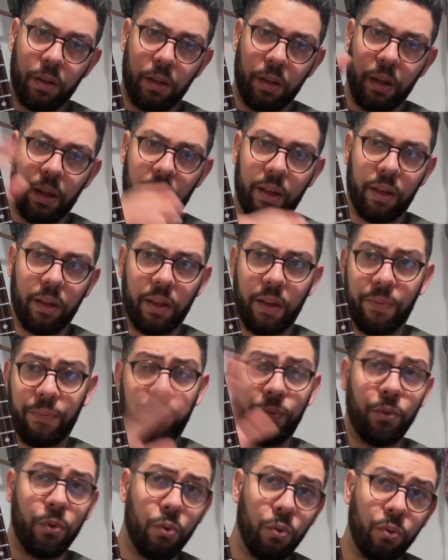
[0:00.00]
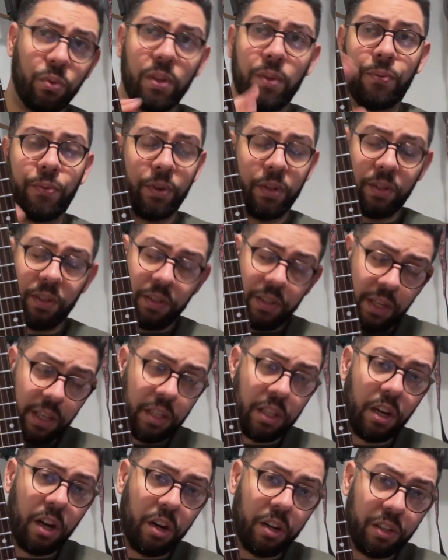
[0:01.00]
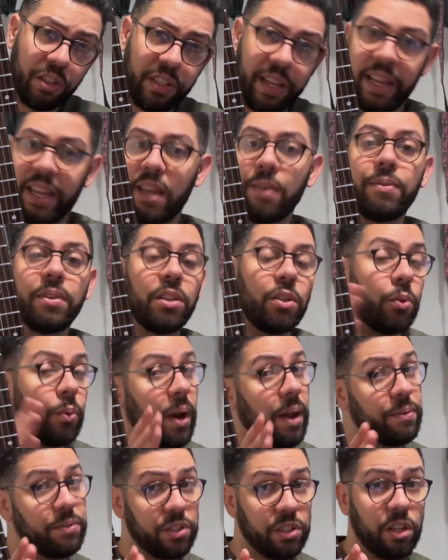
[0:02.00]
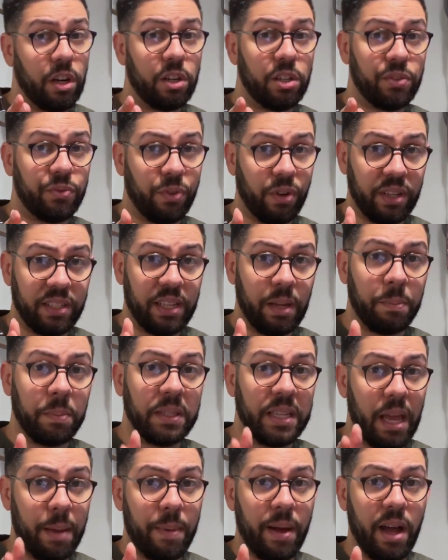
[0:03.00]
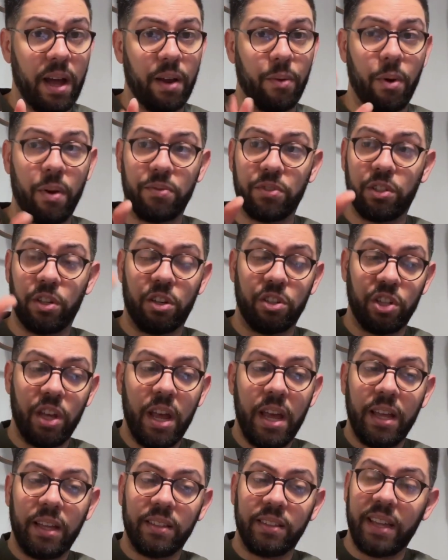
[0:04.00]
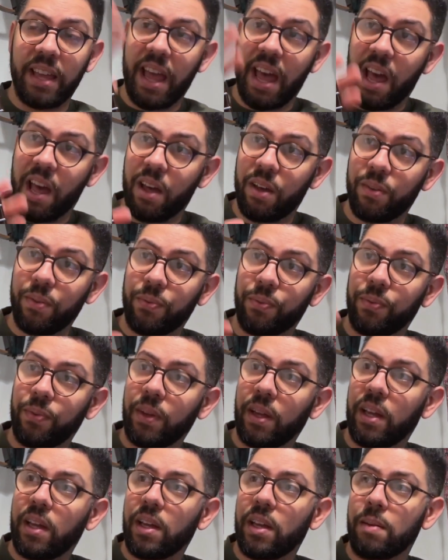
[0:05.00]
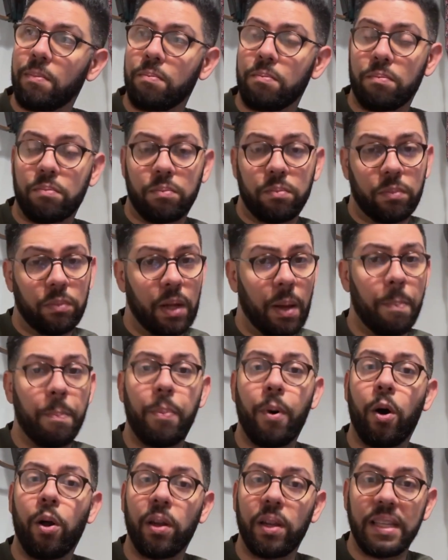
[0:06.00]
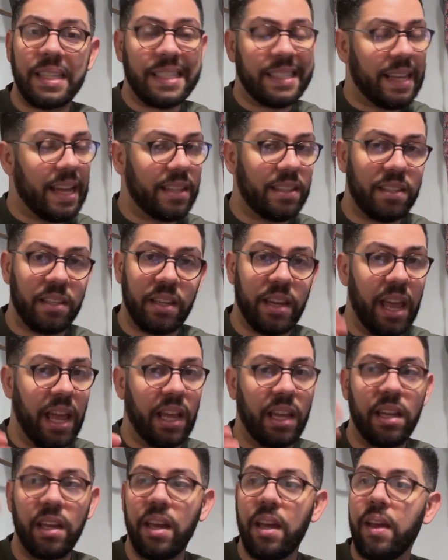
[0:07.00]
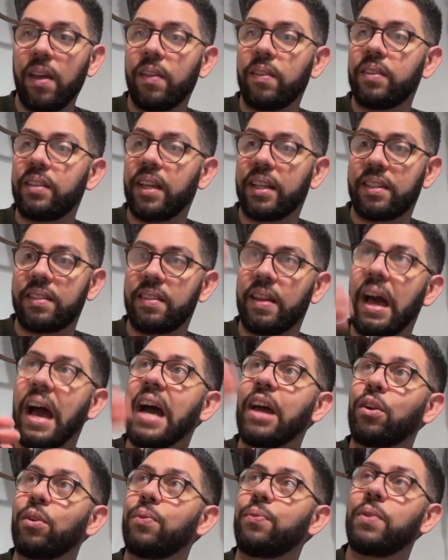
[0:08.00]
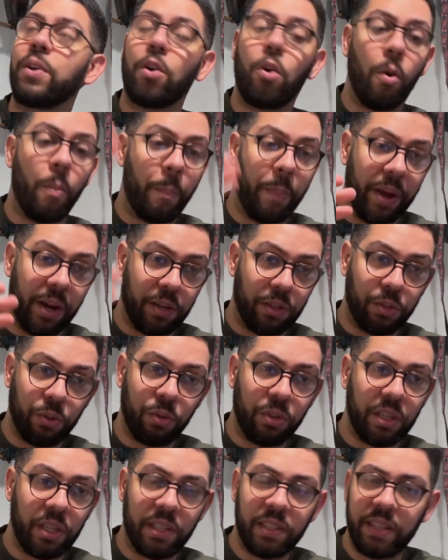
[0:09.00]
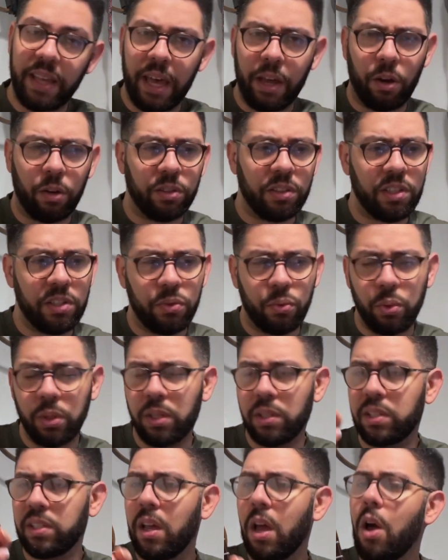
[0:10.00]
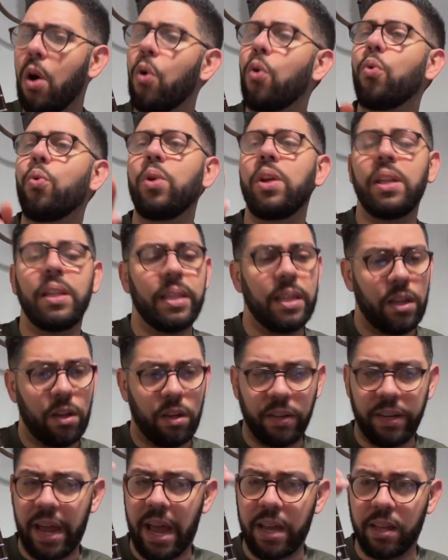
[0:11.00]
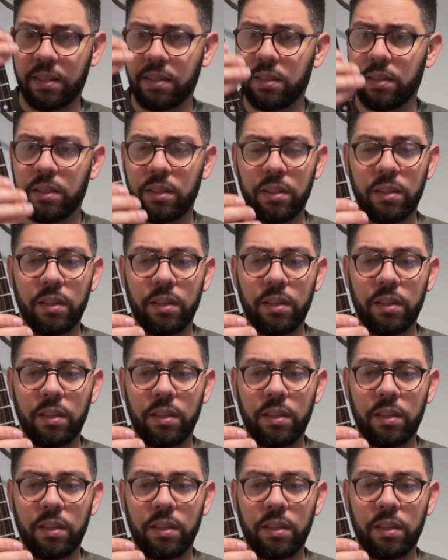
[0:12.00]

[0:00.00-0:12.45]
a few different guitars, like even the Rev Stars, for example, the Yamaha Rev Stars, they have a poly satin neck that I don't think compares to this at all. This feels really nice.